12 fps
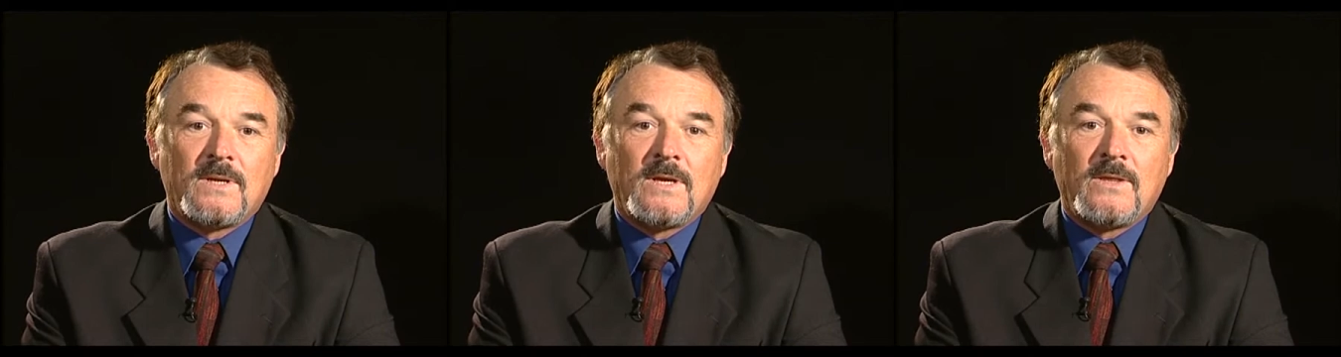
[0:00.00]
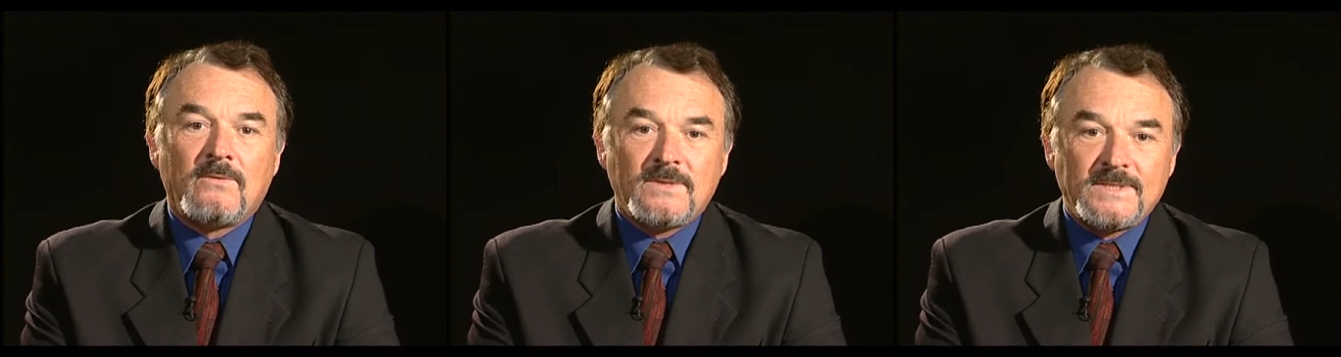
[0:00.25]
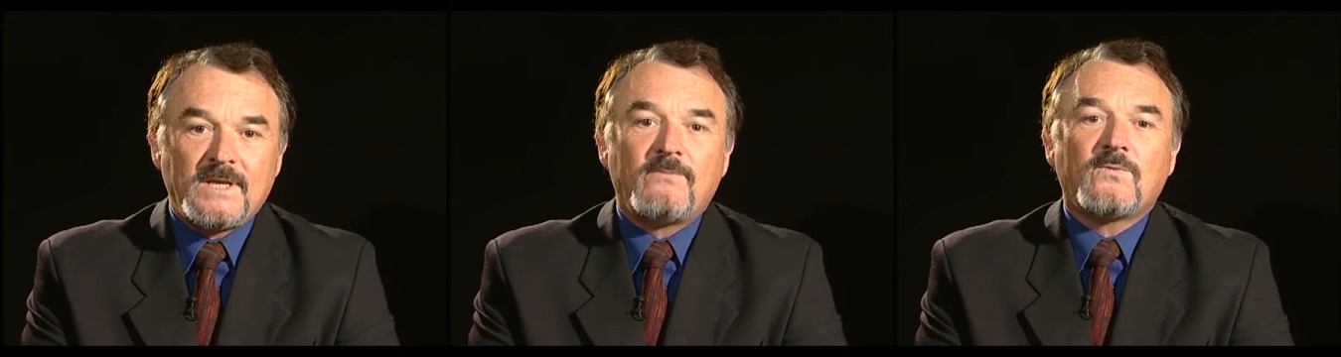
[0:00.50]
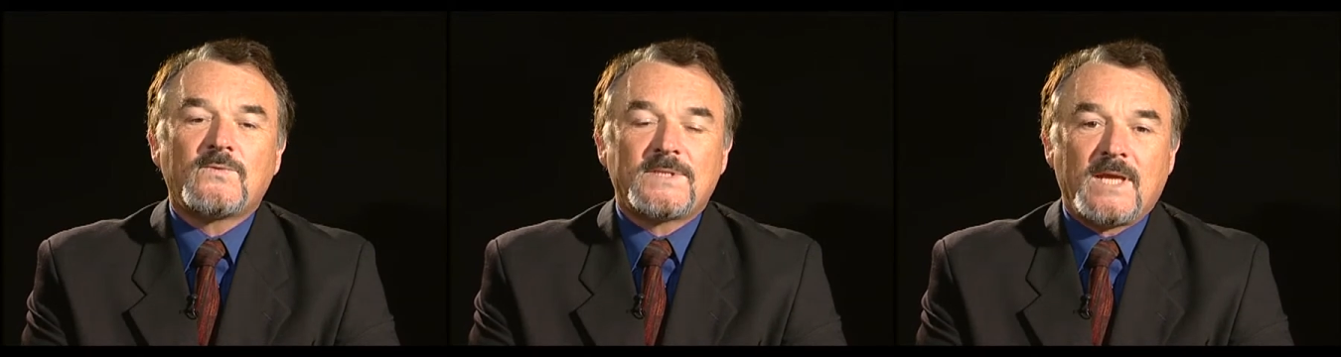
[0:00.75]
There are
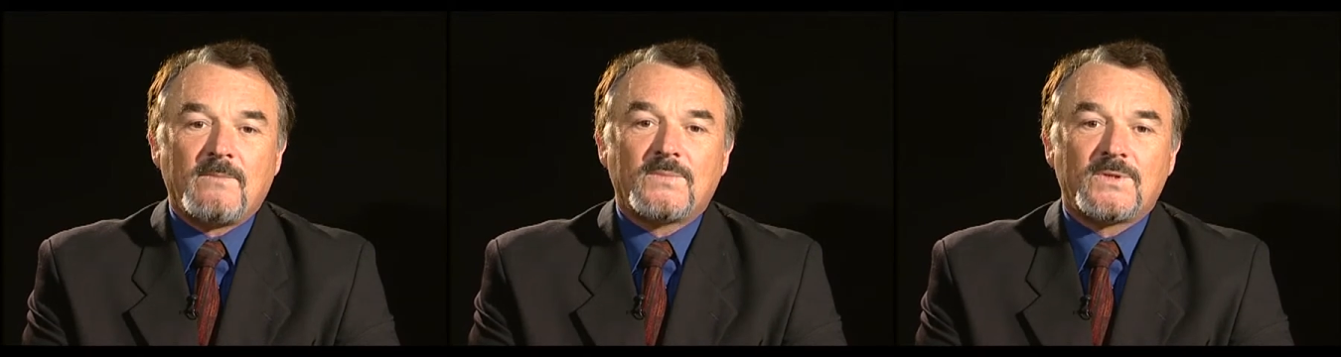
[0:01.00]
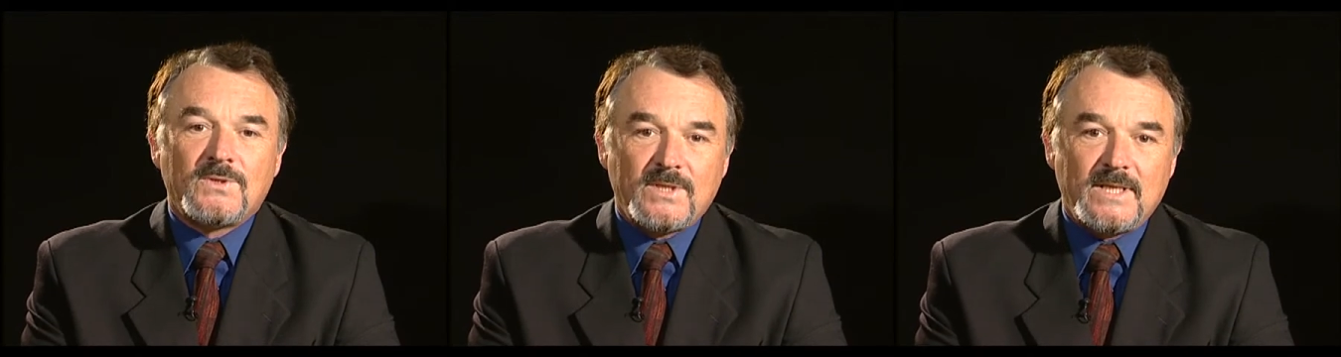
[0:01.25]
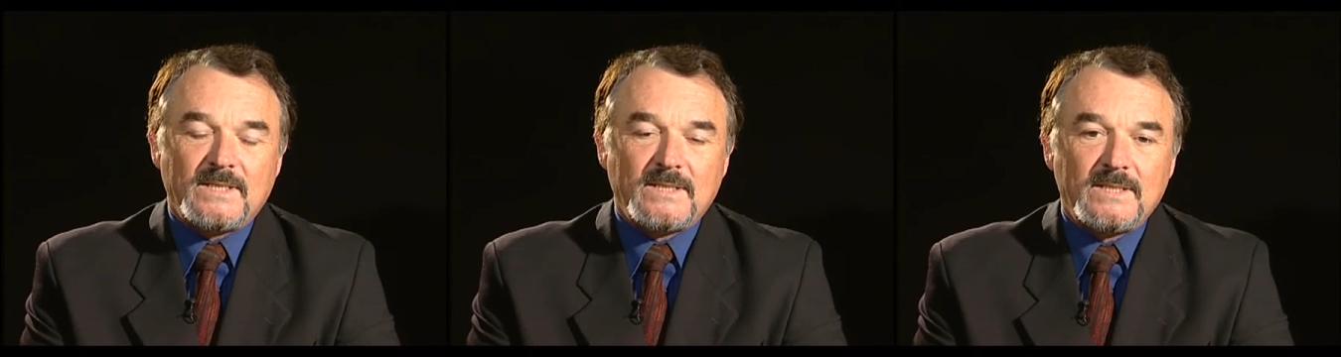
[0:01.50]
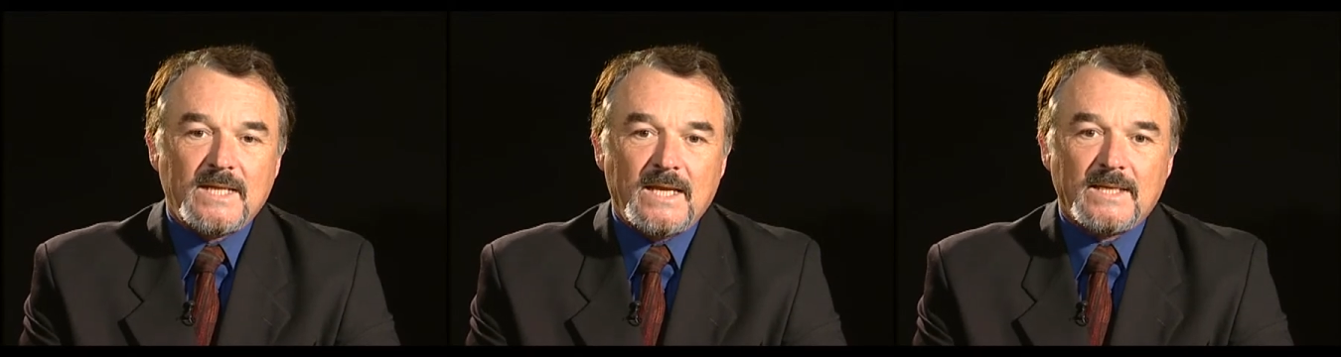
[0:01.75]
several steps you need to
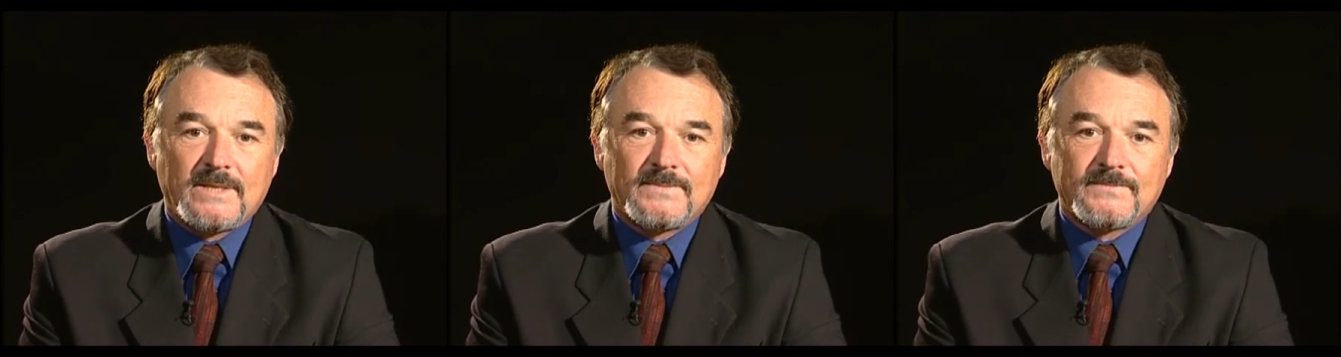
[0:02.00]
take.